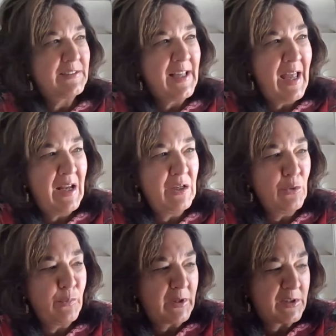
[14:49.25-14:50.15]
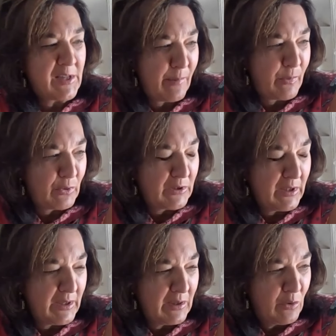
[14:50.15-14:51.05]
again you picked up on
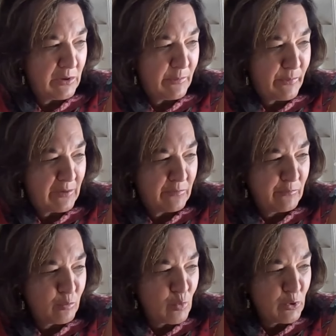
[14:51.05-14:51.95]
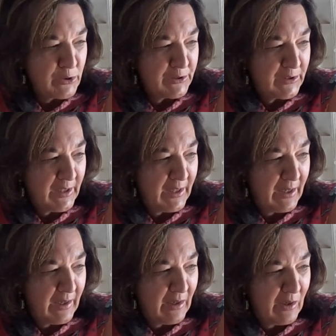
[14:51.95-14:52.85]
the on the Bretton Woods
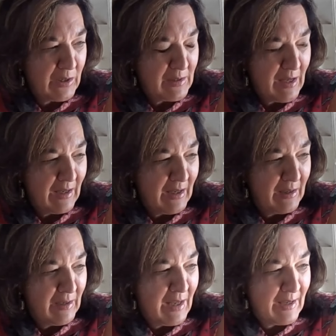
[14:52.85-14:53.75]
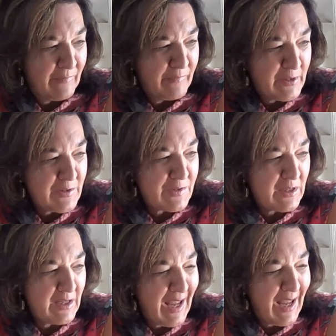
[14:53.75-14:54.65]
uh, uh,
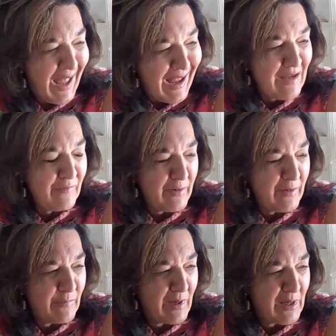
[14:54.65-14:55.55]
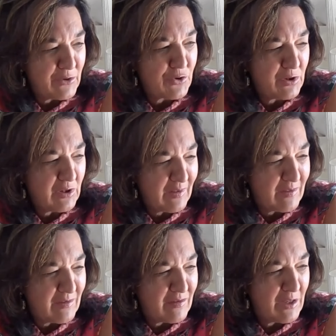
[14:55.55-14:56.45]
anniversary, and very much
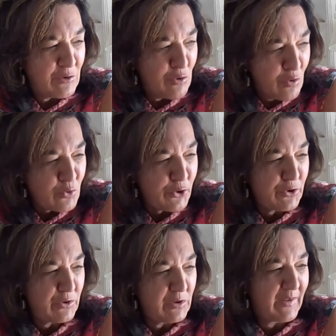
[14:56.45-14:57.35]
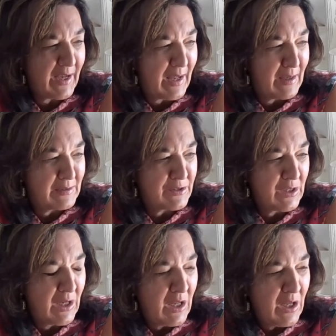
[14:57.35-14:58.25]
the notion that
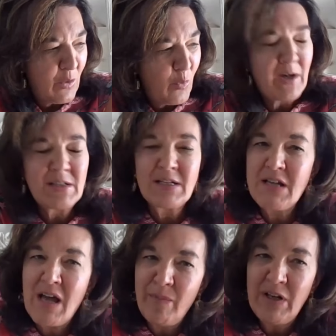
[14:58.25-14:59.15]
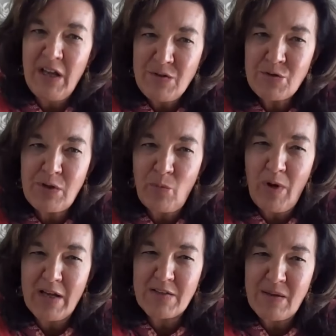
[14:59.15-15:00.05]
we are at a time in history
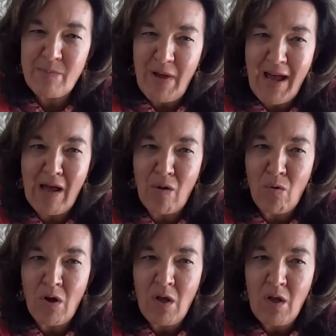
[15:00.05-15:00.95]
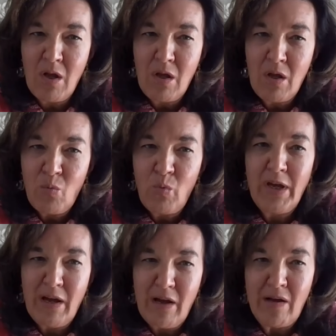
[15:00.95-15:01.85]
where somehow
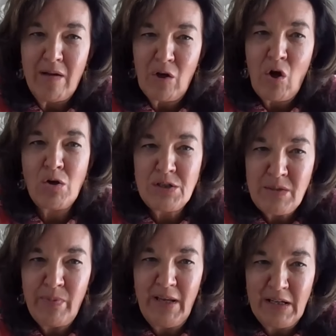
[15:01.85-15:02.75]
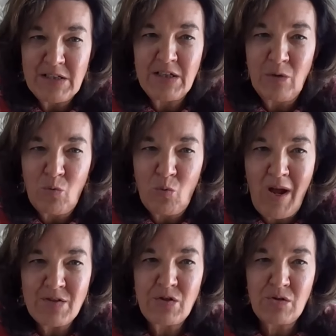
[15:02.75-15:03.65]
we are contemplating
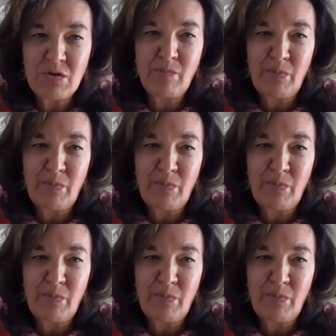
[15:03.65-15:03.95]
questions